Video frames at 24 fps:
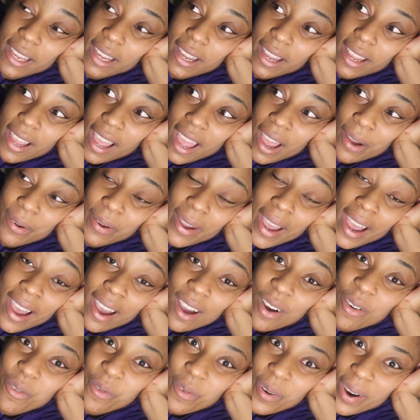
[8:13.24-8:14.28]
how
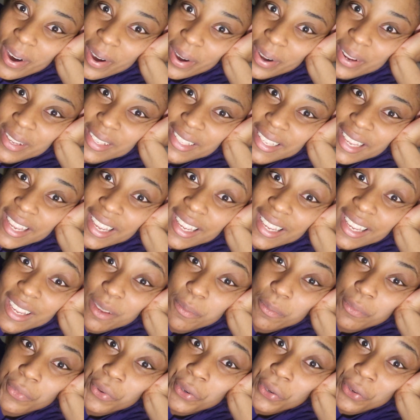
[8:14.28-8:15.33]
God works and he
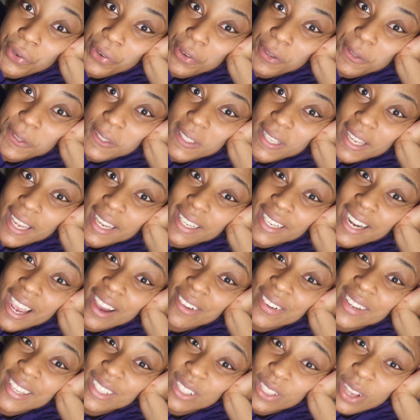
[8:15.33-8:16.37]
moves and how
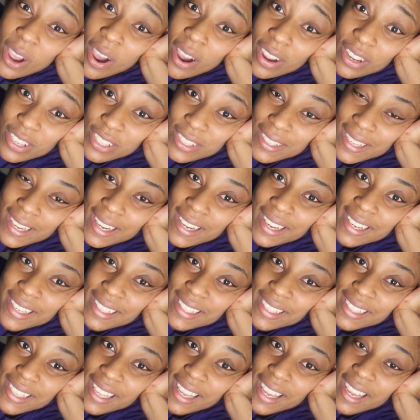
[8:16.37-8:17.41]
he talks to us.
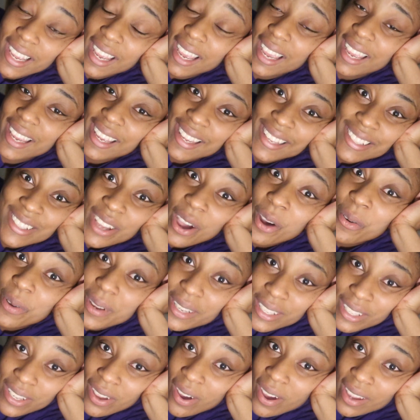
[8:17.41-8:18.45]
And he's
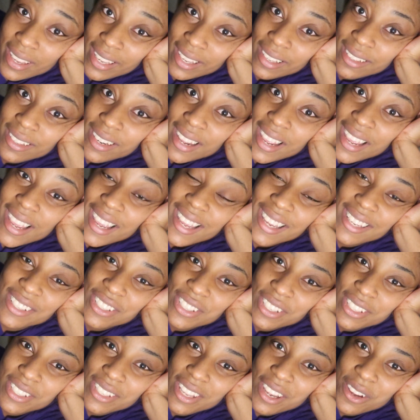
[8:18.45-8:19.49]
always talking. It's
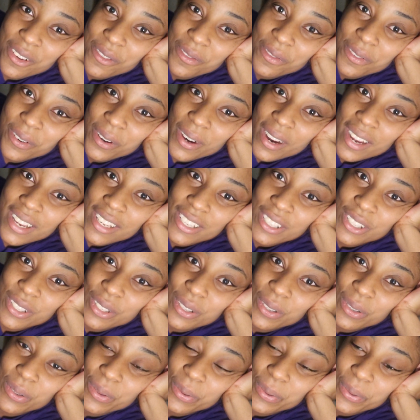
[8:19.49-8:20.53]
just up for us
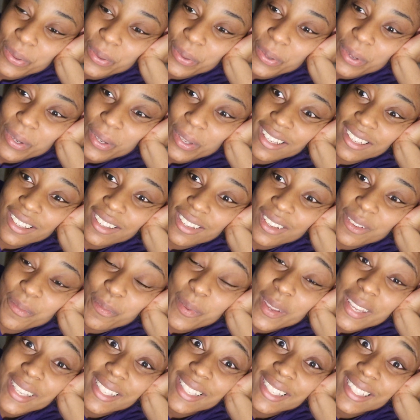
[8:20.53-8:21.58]
to
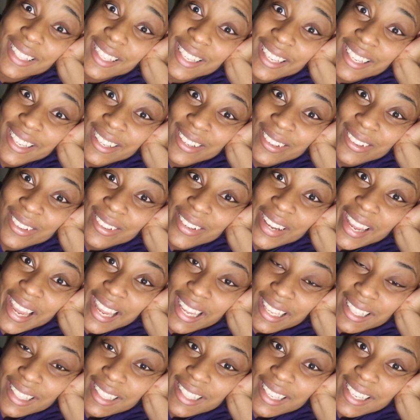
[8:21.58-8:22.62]
be still
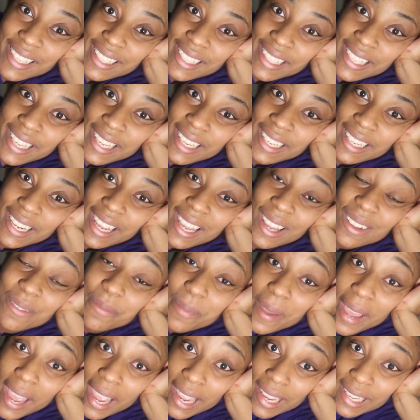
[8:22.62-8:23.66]
and listen and
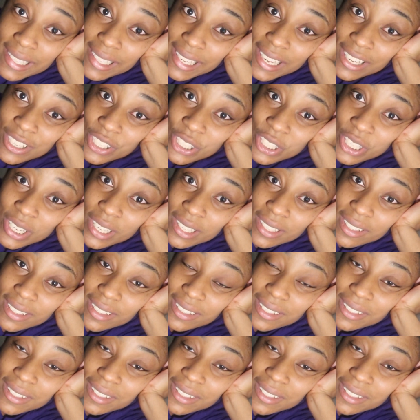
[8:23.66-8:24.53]
pay attention,